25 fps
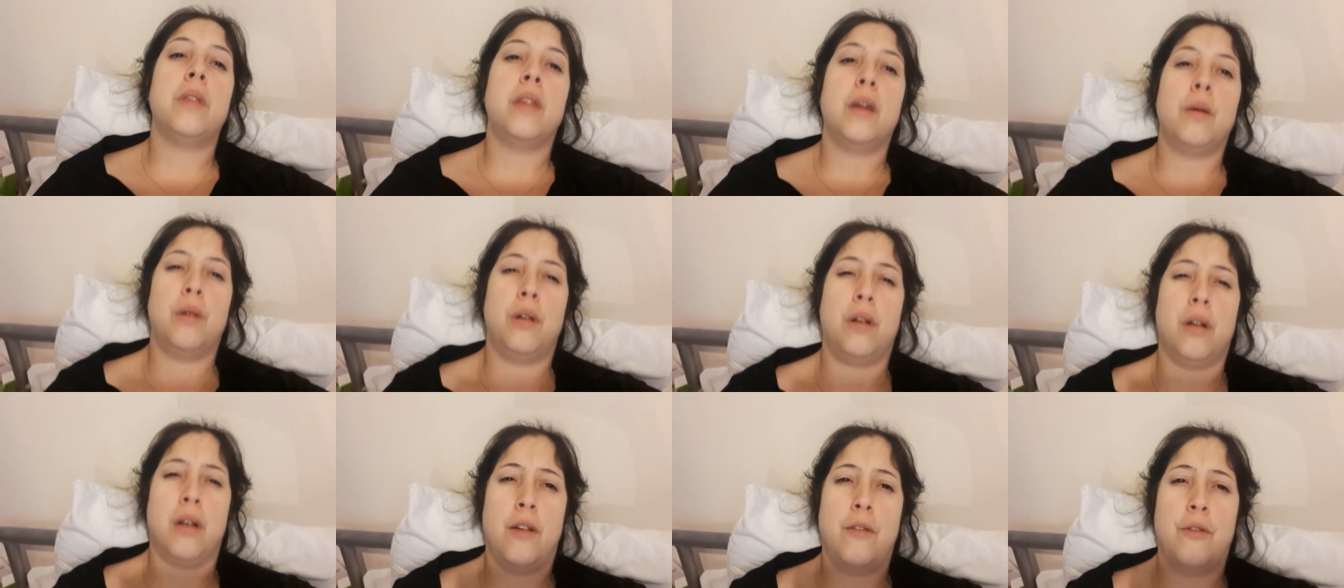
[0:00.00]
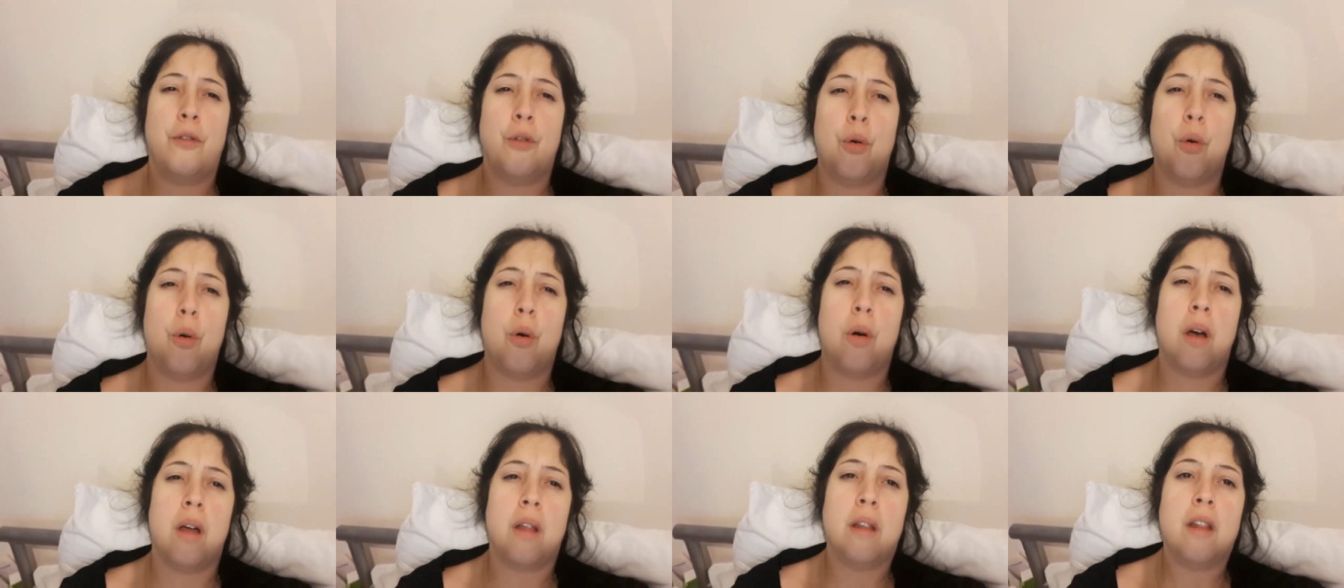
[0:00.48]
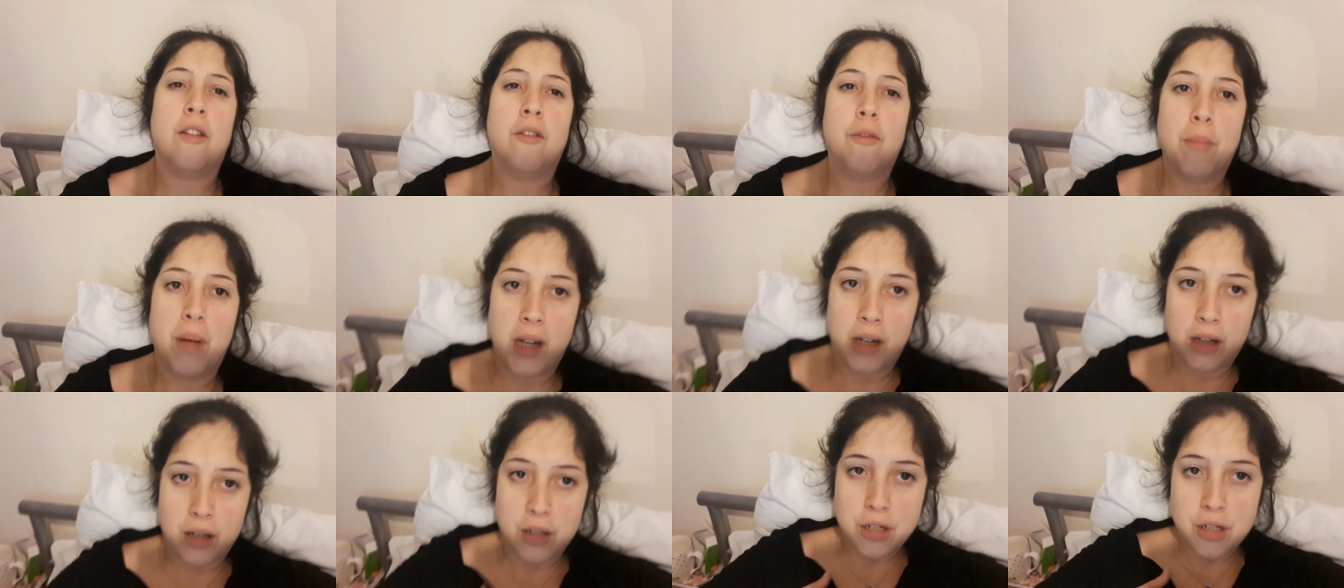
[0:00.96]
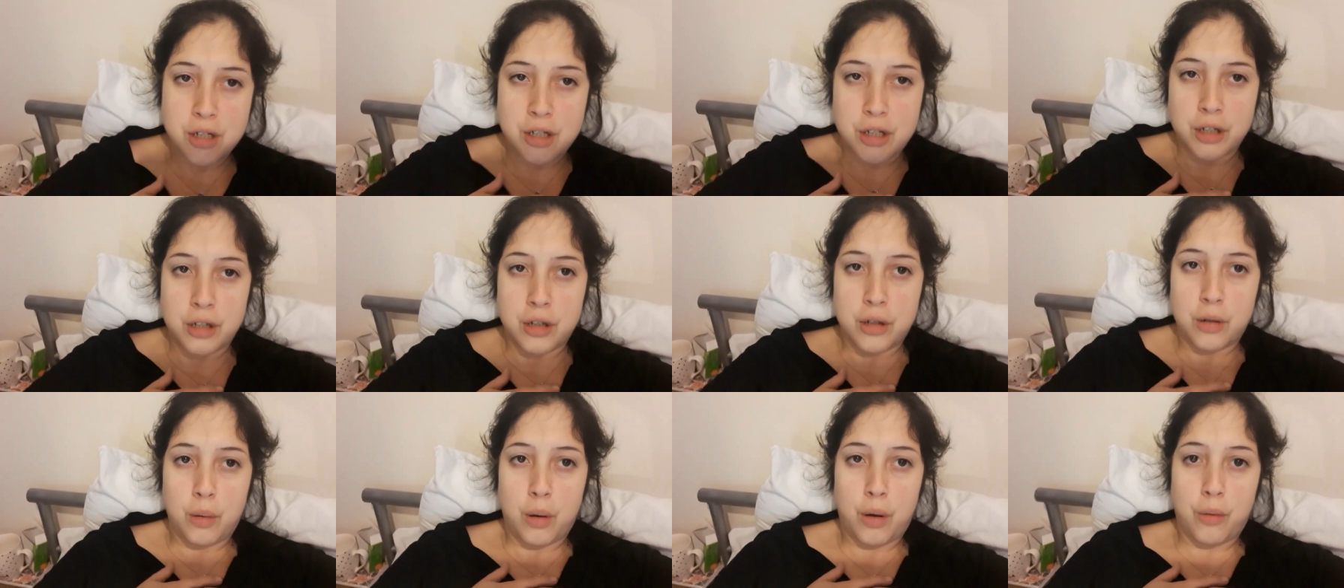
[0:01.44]
they were looking for and they've managed
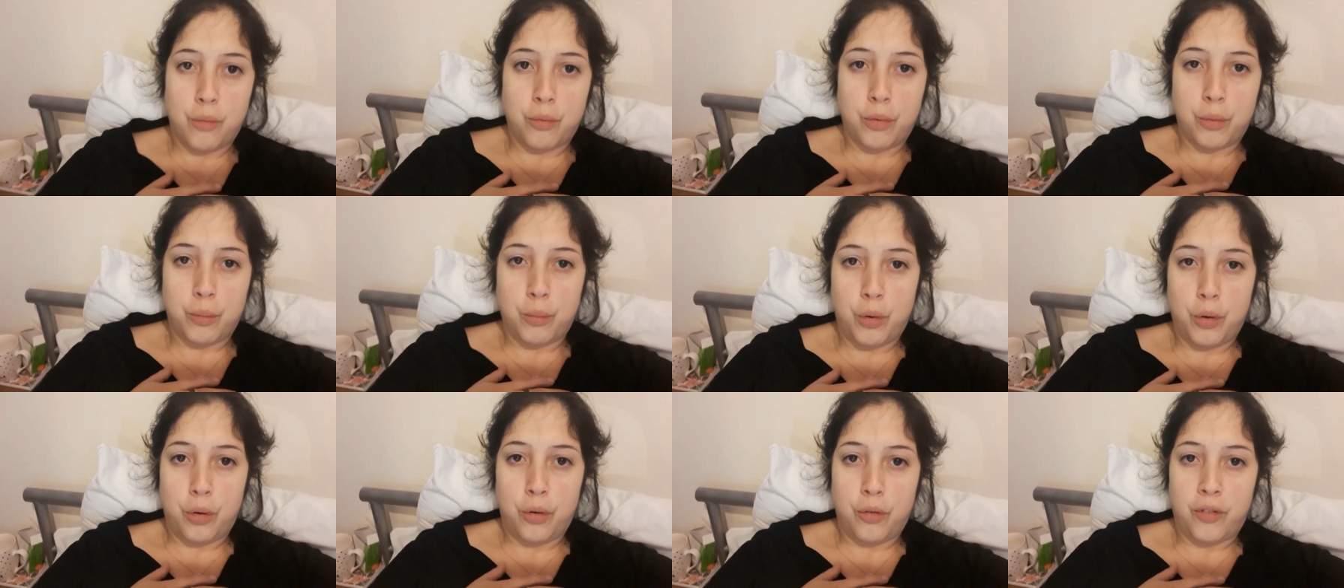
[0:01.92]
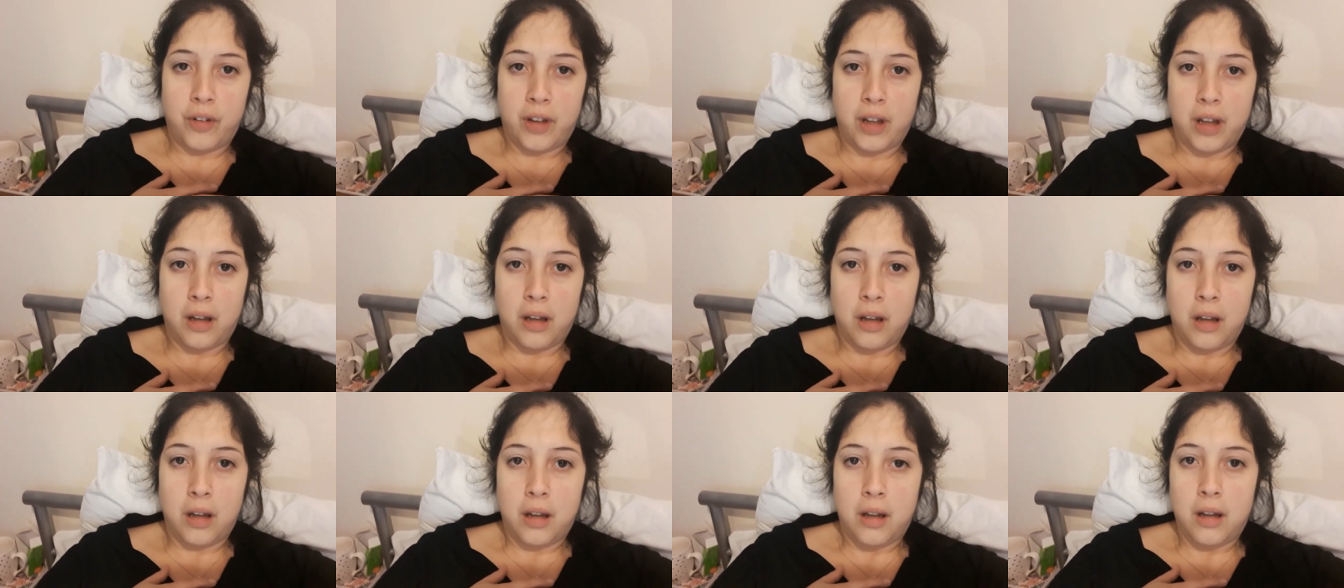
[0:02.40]
to remove it.